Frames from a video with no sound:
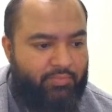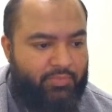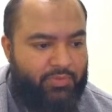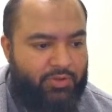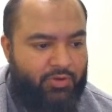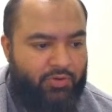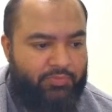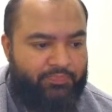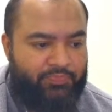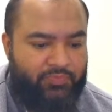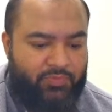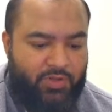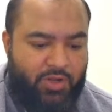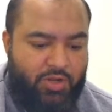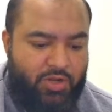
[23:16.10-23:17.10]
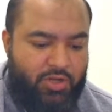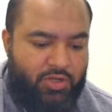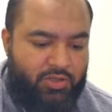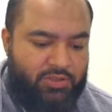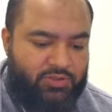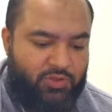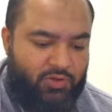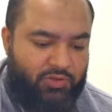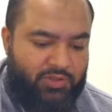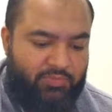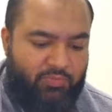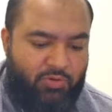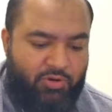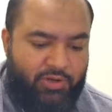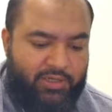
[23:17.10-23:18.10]
No. So
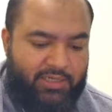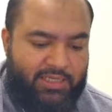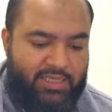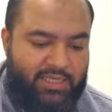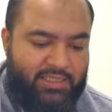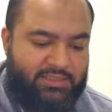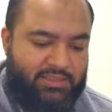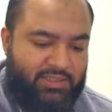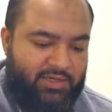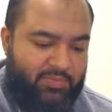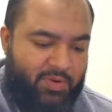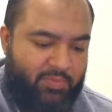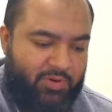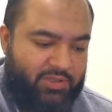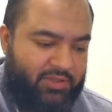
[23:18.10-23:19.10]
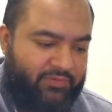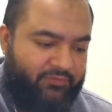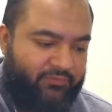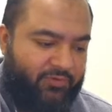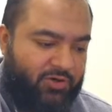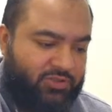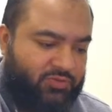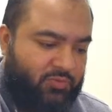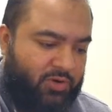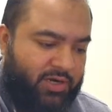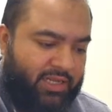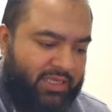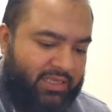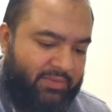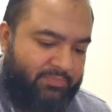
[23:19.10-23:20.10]
the point is, remember the first one
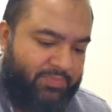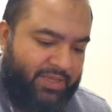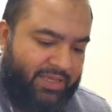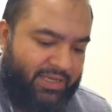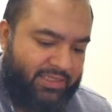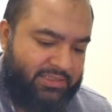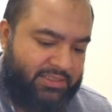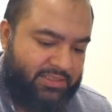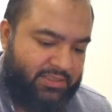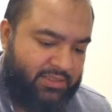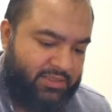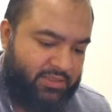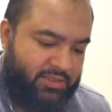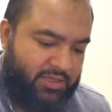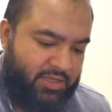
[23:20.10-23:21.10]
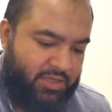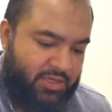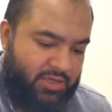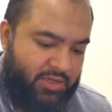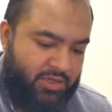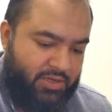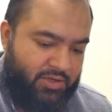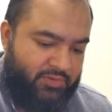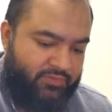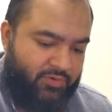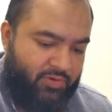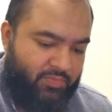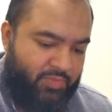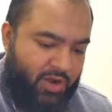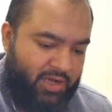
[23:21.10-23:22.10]
he picked
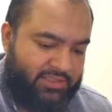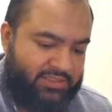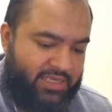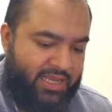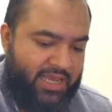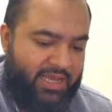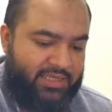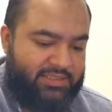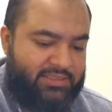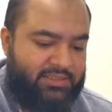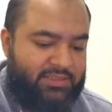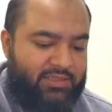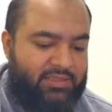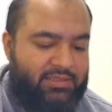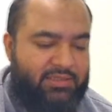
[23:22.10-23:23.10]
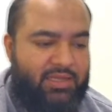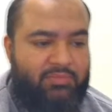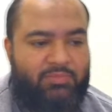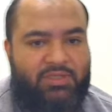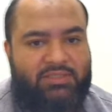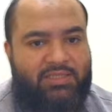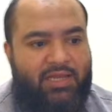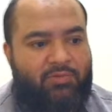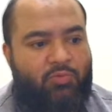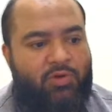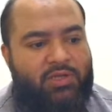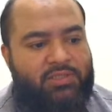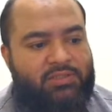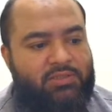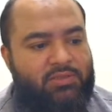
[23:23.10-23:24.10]
from box X, that means that
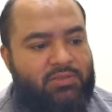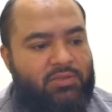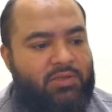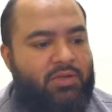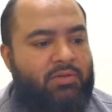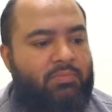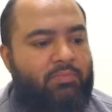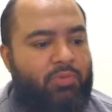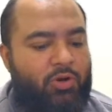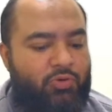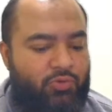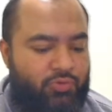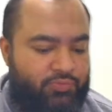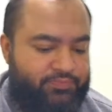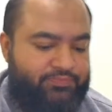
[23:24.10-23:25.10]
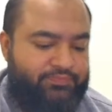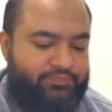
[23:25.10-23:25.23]
was blue,